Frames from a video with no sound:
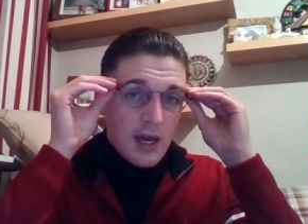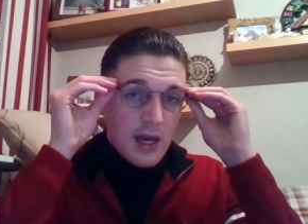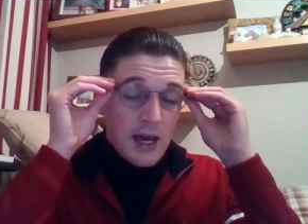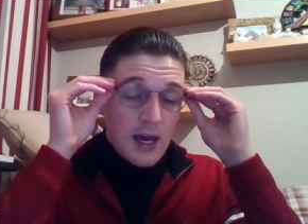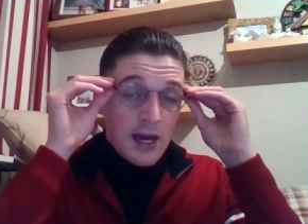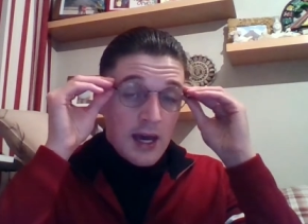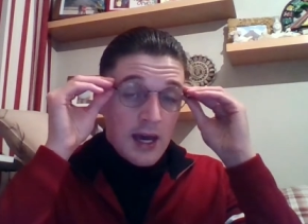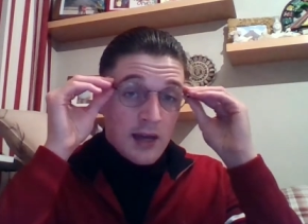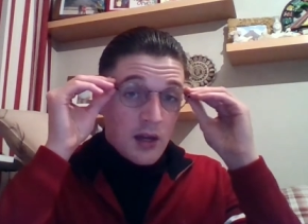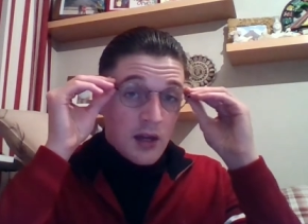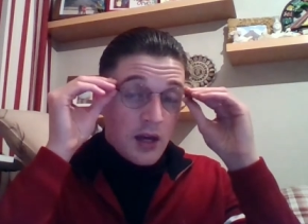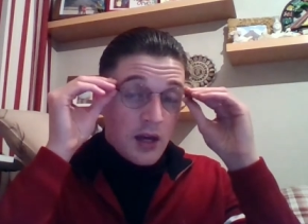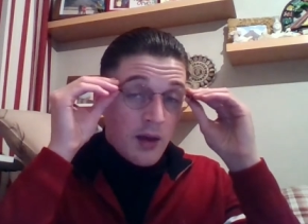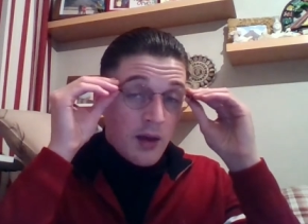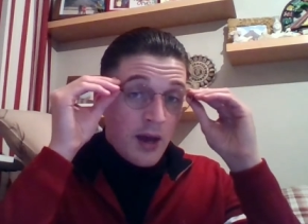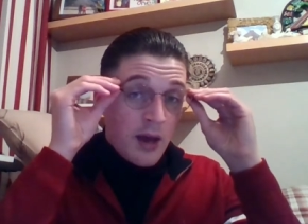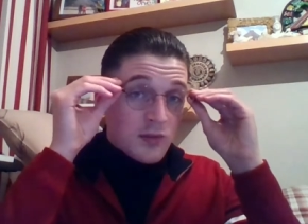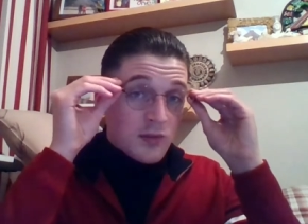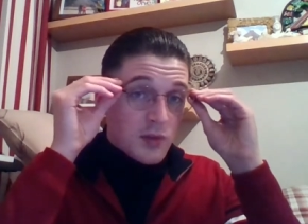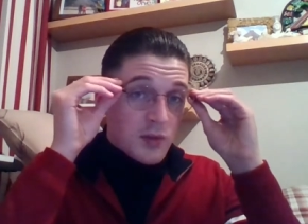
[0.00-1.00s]
And I
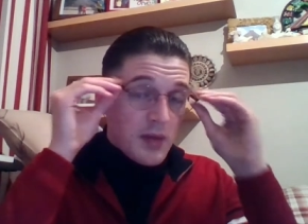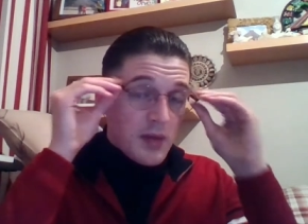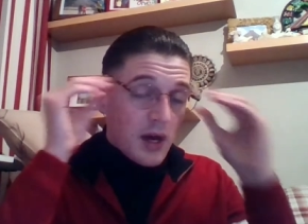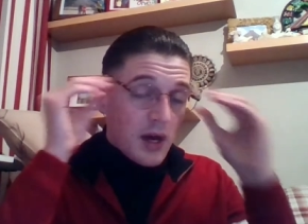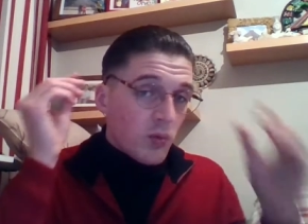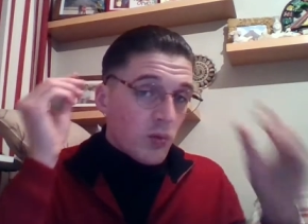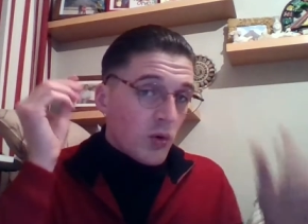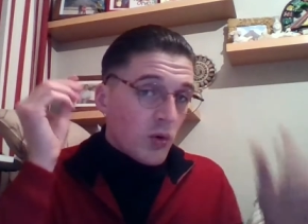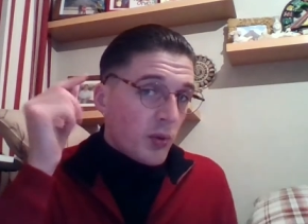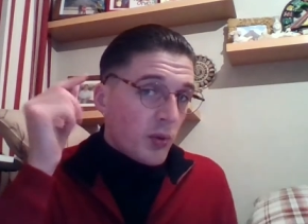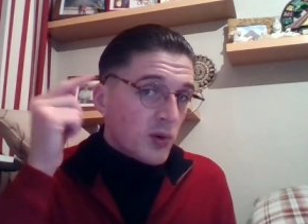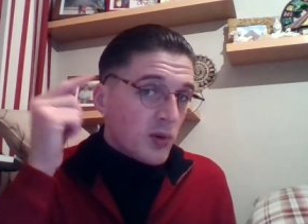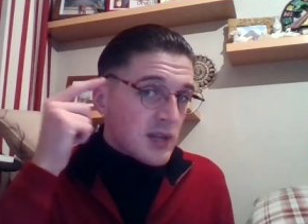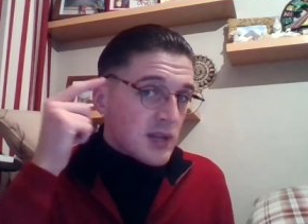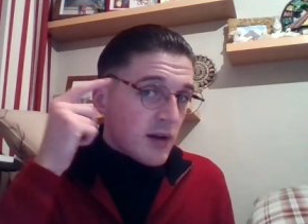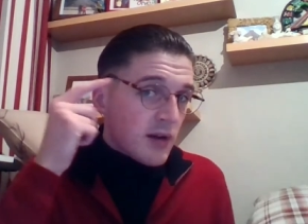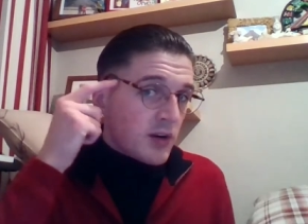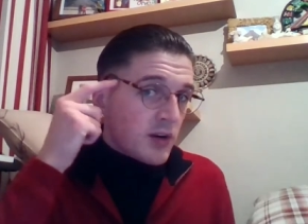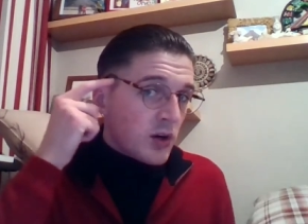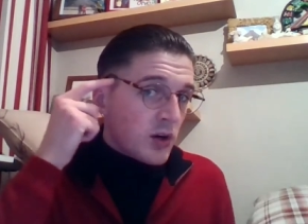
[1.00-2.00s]
have to admit, I will point
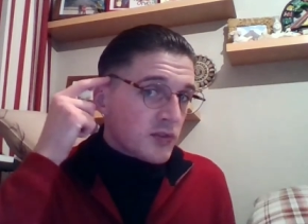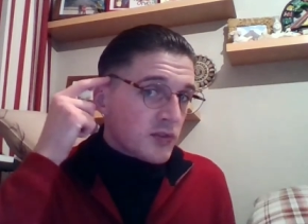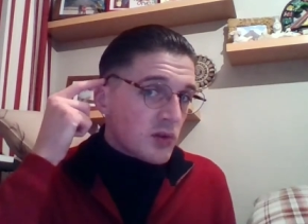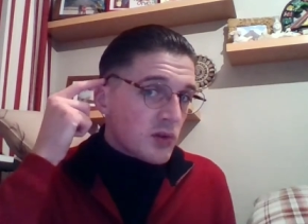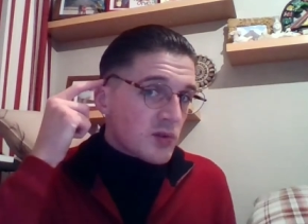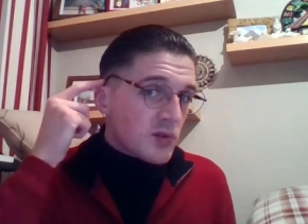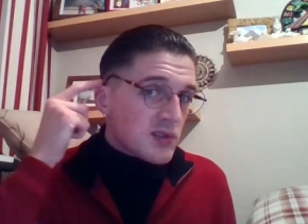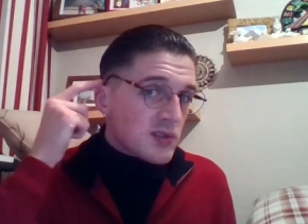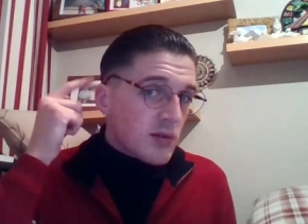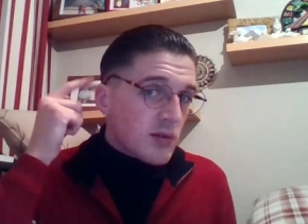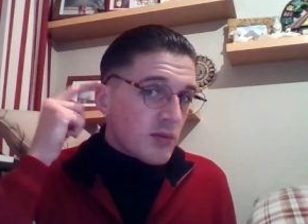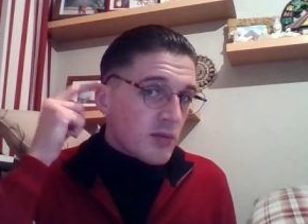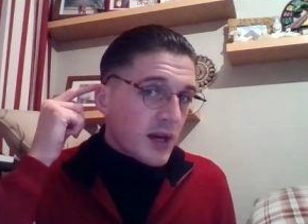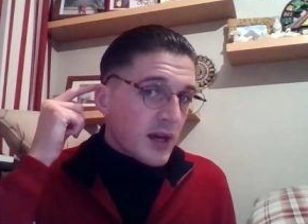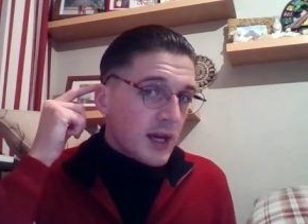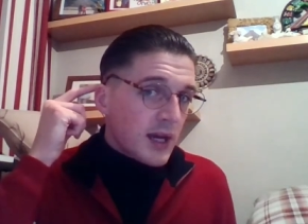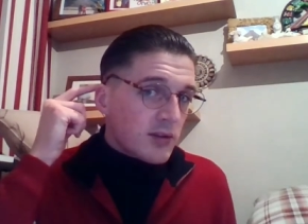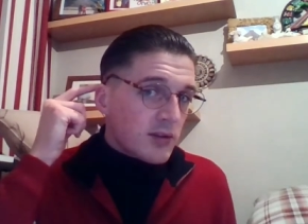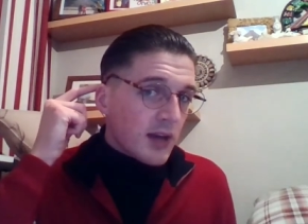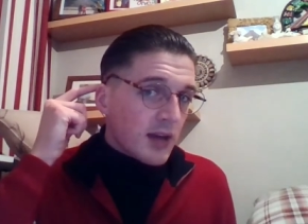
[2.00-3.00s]
out, very often you'll see with my
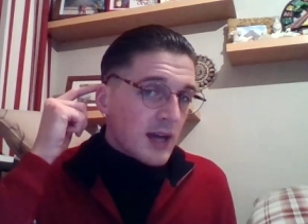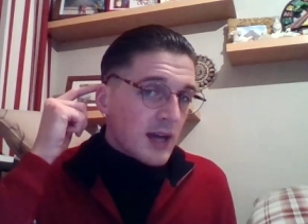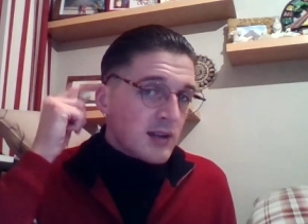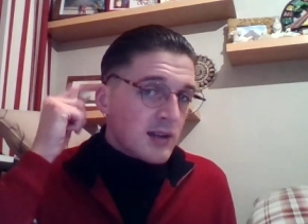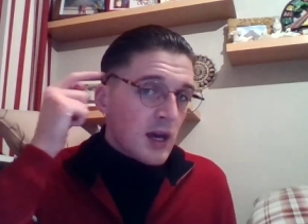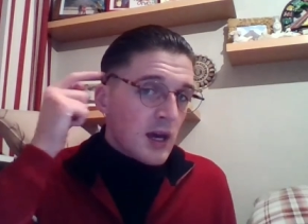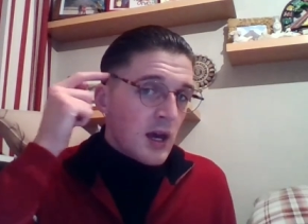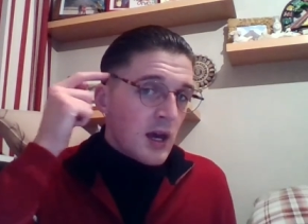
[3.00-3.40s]
hearing aid,